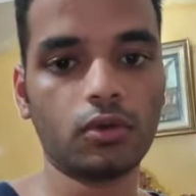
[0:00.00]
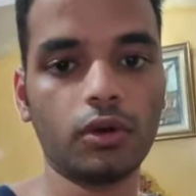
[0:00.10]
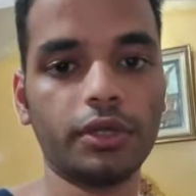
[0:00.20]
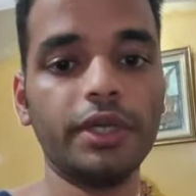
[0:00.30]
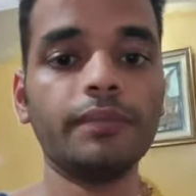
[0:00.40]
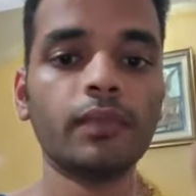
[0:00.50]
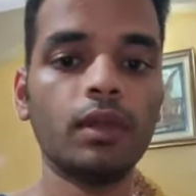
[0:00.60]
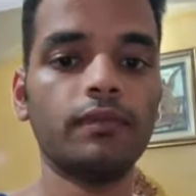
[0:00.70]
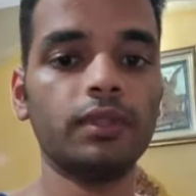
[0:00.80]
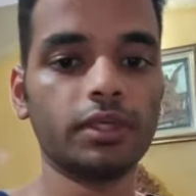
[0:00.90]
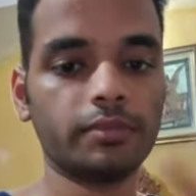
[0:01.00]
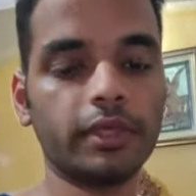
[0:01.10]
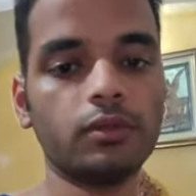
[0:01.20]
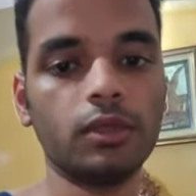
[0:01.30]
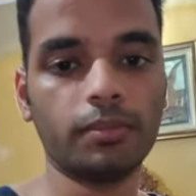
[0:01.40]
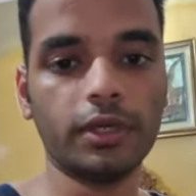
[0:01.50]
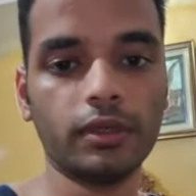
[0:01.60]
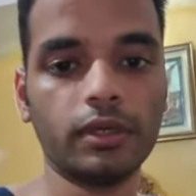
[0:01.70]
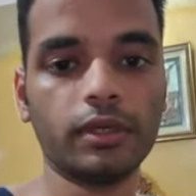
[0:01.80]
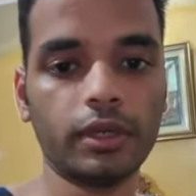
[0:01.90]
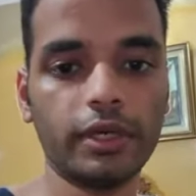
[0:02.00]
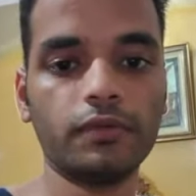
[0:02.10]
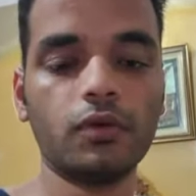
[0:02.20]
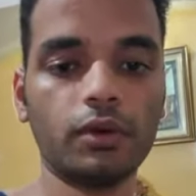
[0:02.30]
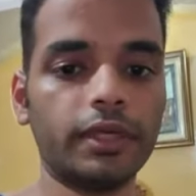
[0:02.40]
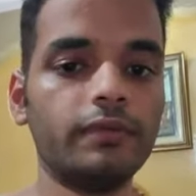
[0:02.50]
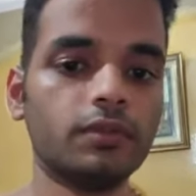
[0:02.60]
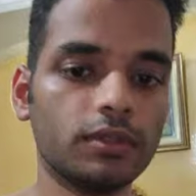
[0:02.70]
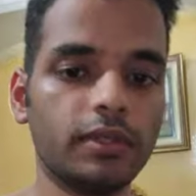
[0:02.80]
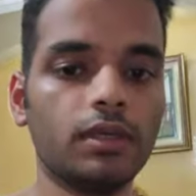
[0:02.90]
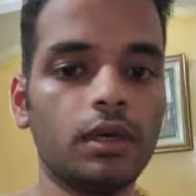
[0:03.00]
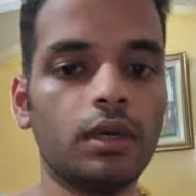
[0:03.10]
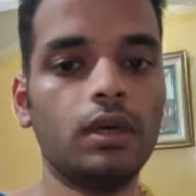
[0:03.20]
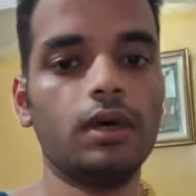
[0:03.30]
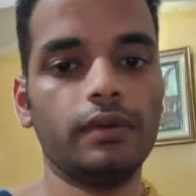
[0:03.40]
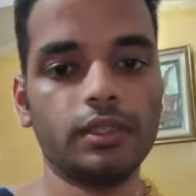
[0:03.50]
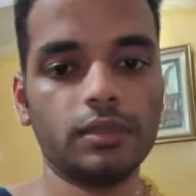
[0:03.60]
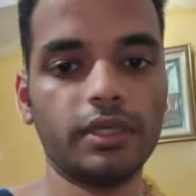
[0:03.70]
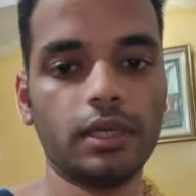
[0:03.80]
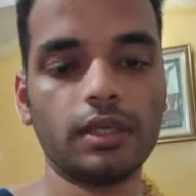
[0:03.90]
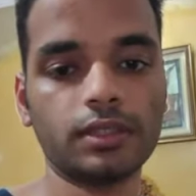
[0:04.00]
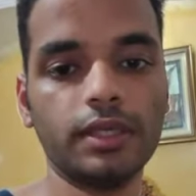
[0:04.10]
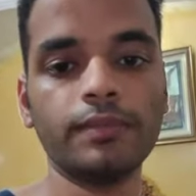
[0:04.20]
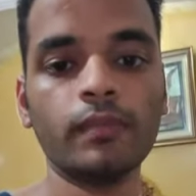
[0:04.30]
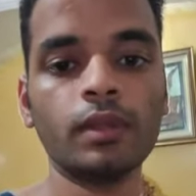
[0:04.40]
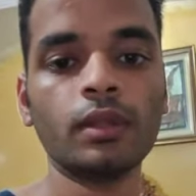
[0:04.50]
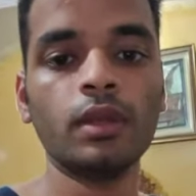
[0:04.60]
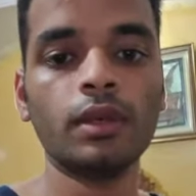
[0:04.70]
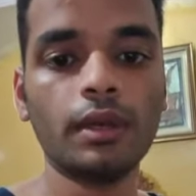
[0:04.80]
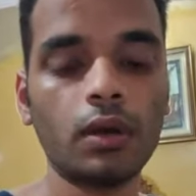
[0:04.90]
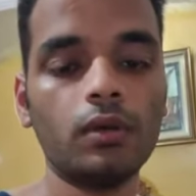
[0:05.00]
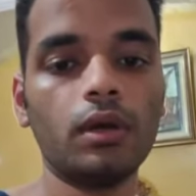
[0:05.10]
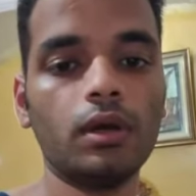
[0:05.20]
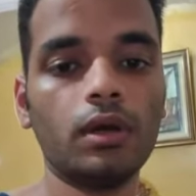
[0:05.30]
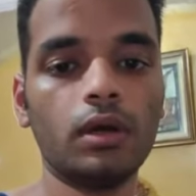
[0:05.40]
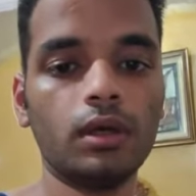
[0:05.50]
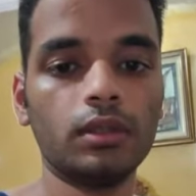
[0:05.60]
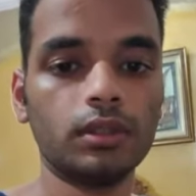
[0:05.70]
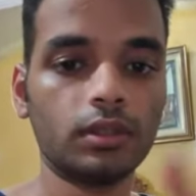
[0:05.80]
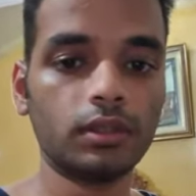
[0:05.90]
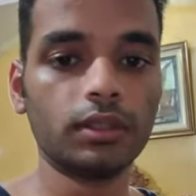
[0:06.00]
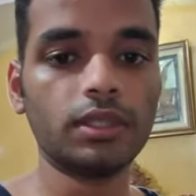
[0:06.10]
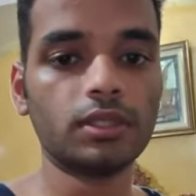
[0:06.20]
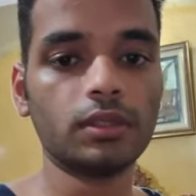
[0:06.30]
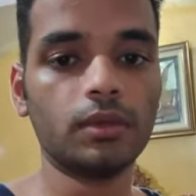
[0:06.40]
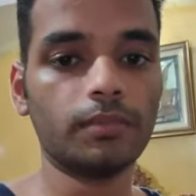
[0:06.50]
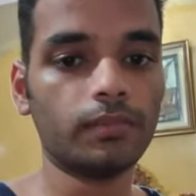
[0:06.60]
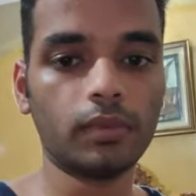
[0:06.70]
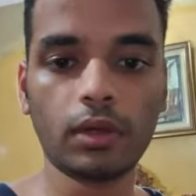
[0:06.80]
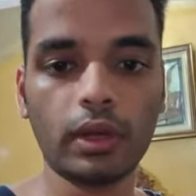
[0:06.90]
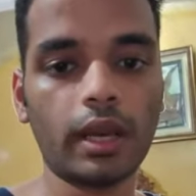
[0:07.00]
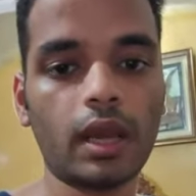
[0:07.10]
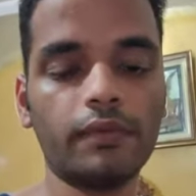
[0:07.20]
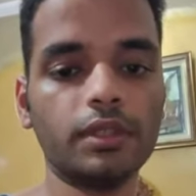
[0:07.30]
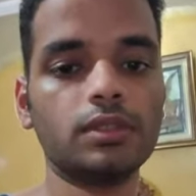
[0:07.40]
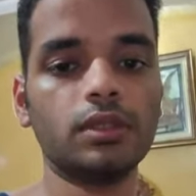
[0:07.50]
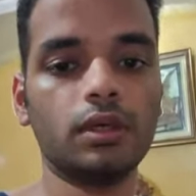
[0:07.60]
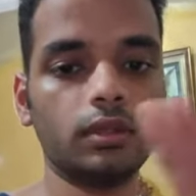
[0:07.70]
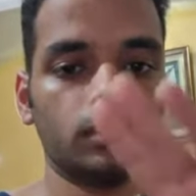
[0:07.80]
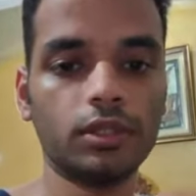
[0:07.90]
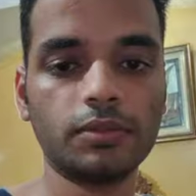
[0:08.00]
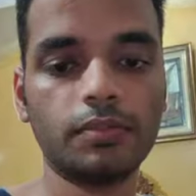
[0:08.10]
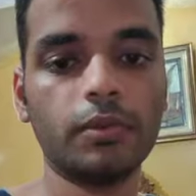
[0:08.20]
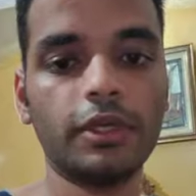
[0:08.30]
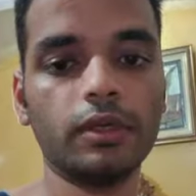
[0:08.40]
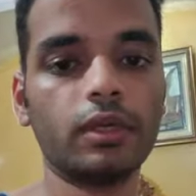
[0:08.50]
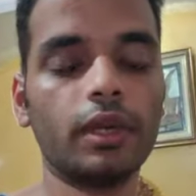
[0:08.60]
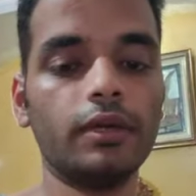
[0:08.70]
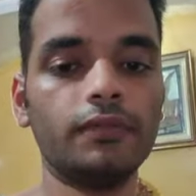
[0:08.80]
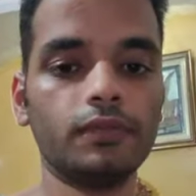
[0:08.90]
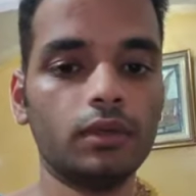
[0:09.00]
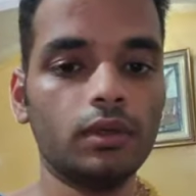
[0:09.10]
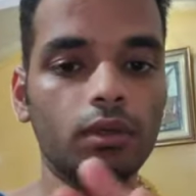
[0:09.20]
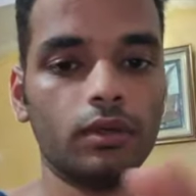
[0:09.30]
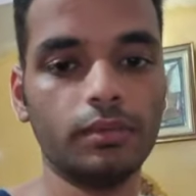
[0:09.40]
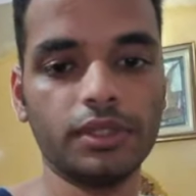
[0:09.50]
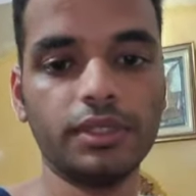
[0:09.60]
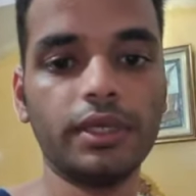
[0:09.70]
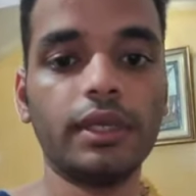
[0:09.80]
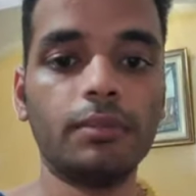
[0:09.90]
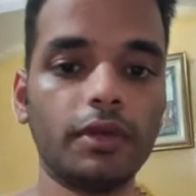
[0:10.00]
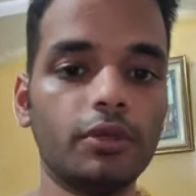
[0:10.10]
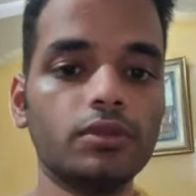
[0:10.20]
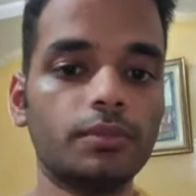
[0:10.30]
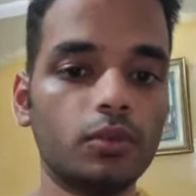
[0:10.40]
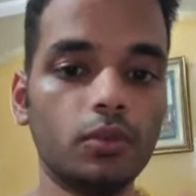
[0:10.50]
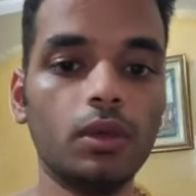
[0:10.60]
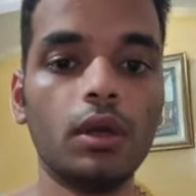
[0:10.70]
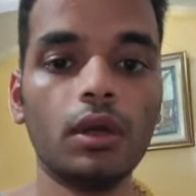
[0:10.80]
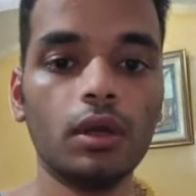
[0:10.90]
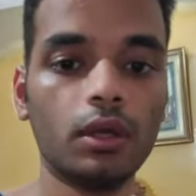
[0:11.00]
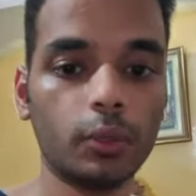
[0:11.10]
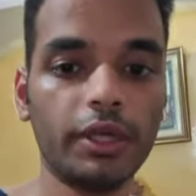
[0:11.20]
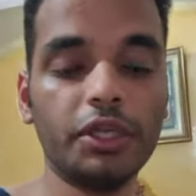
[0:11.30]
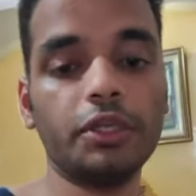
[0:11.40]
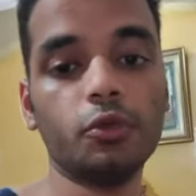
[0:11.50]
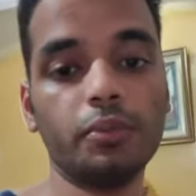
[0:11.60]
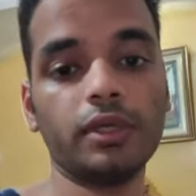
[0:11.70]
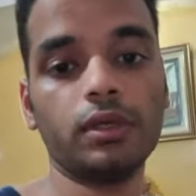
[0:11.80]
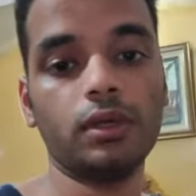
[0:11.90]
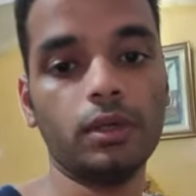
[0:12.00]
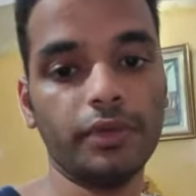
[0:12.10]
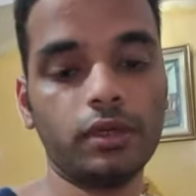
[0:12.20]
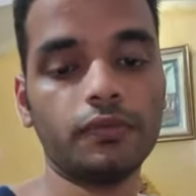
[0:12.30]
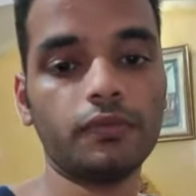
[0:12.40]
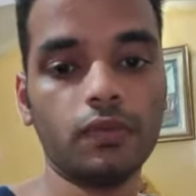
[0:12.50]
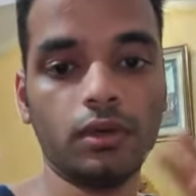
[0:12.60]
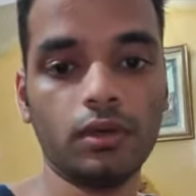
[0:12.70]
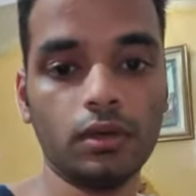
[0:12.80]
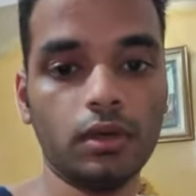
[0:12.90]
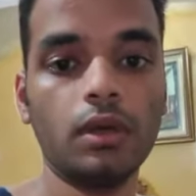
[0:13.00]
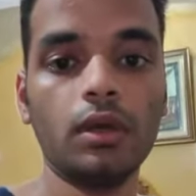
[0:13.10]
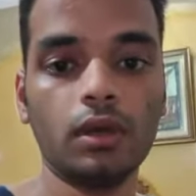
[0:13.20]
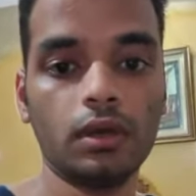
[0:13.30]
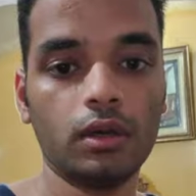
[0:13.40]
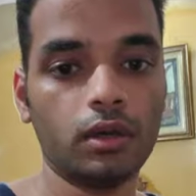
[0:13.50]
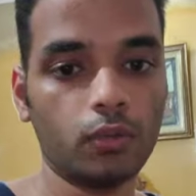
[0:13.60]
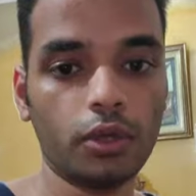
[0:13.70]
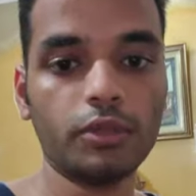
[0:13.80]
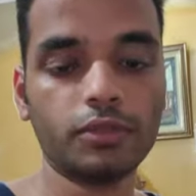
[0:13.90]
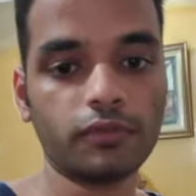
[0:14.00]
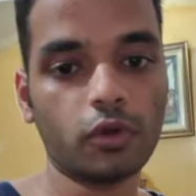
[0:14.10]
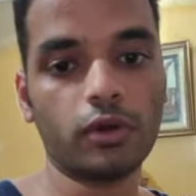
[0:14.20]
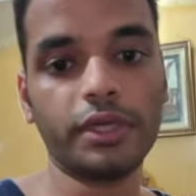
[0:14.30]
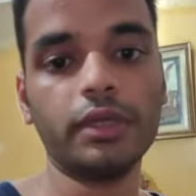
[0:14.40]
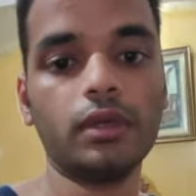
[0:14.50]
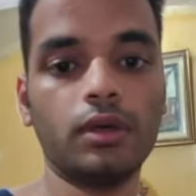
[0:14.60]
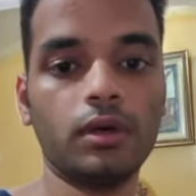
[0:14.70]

concrete with respect to the particular grade of concrete which was being which is being casted. Now on an average, this particular kind of machinery can produce up to 20 cubic meter of volumes of concrete